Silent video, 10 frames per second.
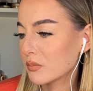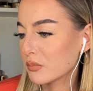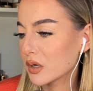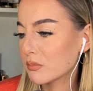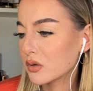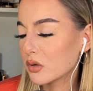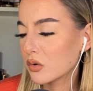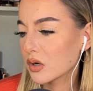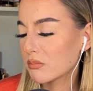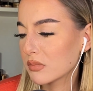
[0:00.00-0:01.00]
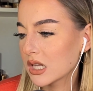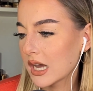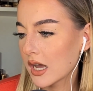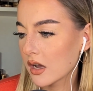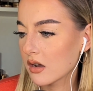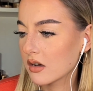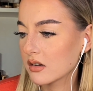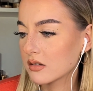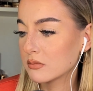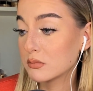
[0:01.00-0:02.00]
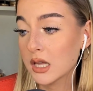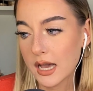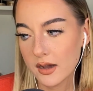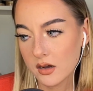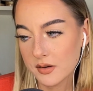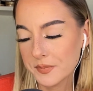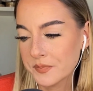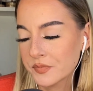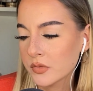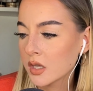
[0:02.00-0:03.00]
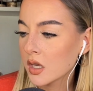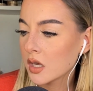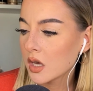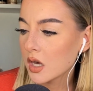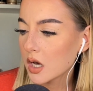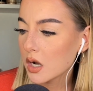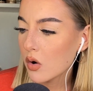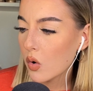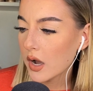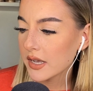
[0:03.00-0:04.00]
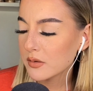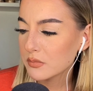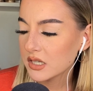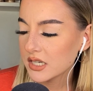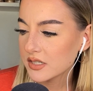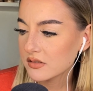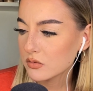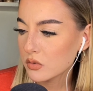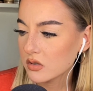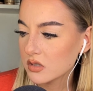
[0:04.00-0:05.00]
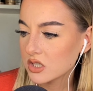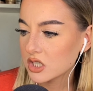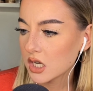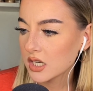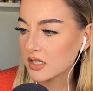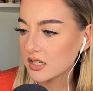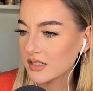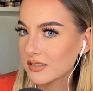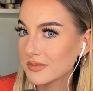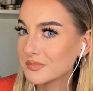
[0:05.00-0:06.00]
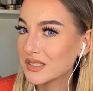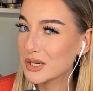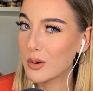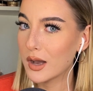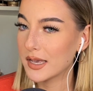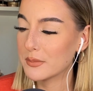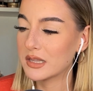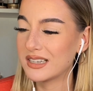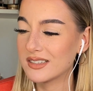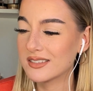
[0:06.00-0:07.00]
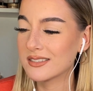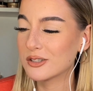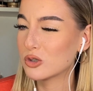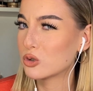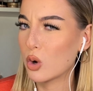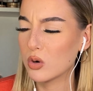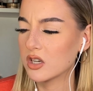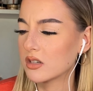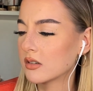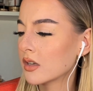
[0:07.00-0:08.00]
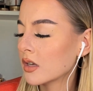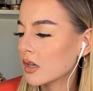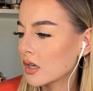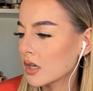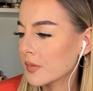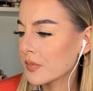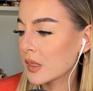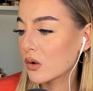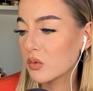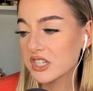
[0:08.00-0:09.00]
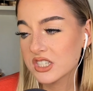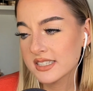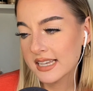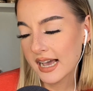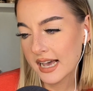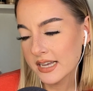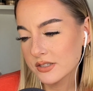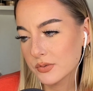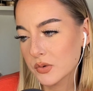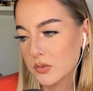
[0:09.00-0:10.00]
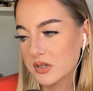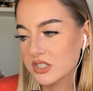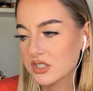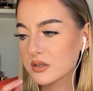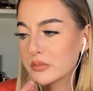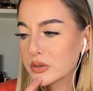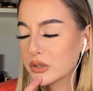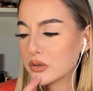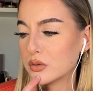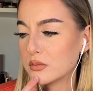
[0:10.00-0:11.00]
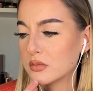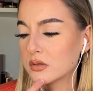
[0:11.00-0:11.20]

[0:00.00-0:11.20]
Purple or black? Black. A Quiet Place or The Shining? A Quiet Place. So good. Witch's hat or witch's broom?